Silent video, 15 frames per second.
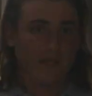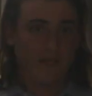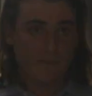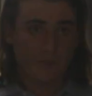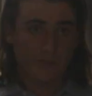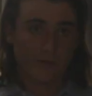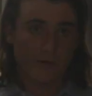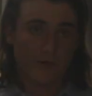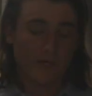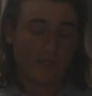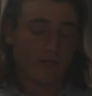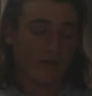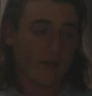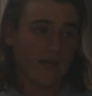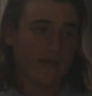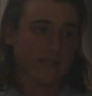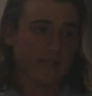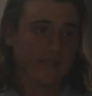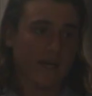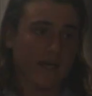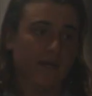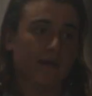keep your drone in your line of
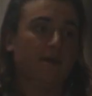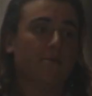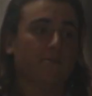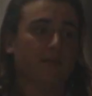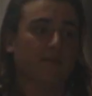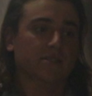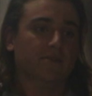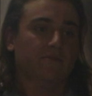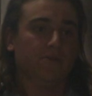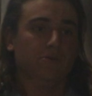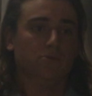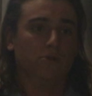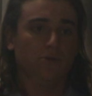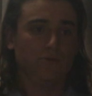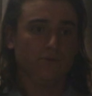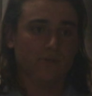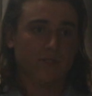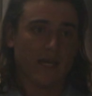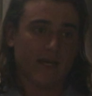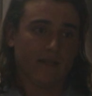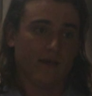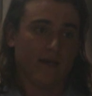sight, because if you lose
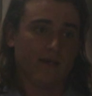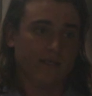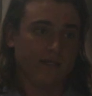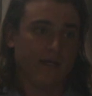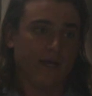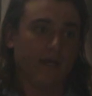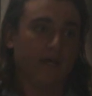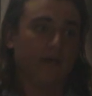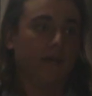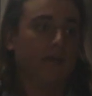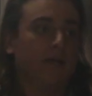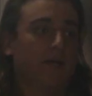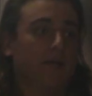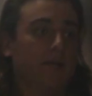that line of sight, it